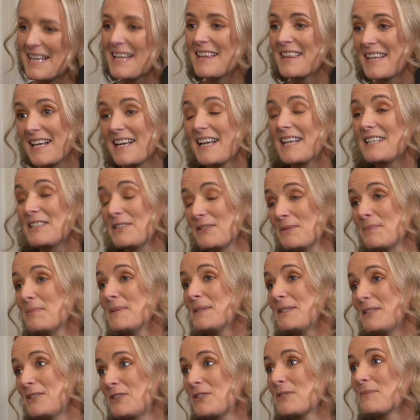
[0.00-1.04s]
I think I do
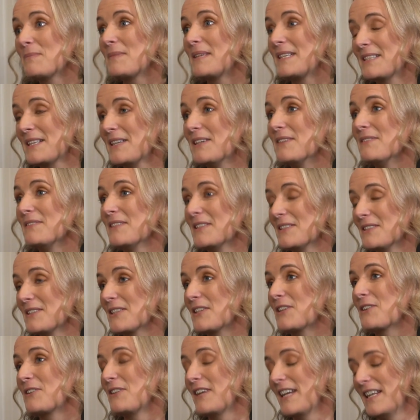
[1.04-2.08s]
position myself as a
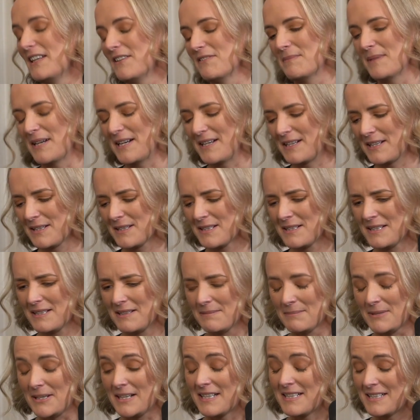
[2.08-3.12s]
creative
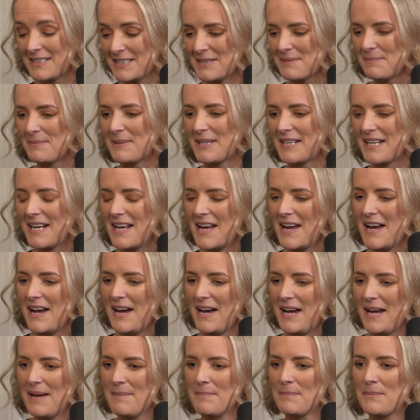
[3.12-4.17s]
marketer, but
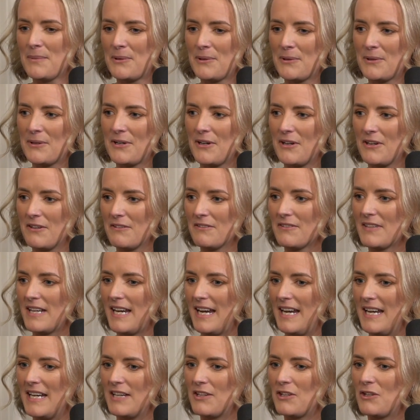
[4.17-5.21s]
I'm more of
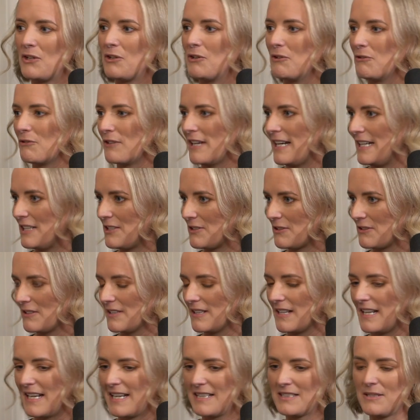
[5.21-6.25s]
a curator
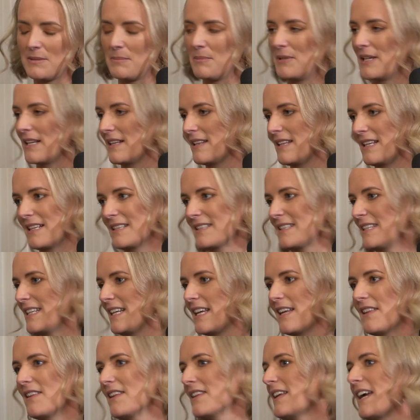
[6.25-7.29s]
and likes to bring things
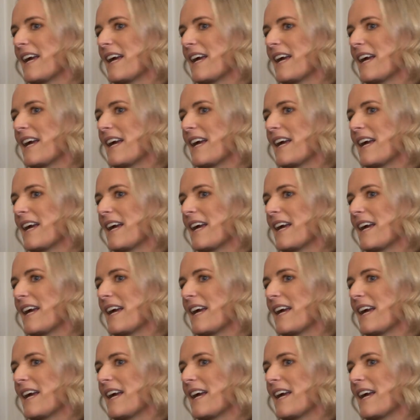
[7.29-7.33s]
together.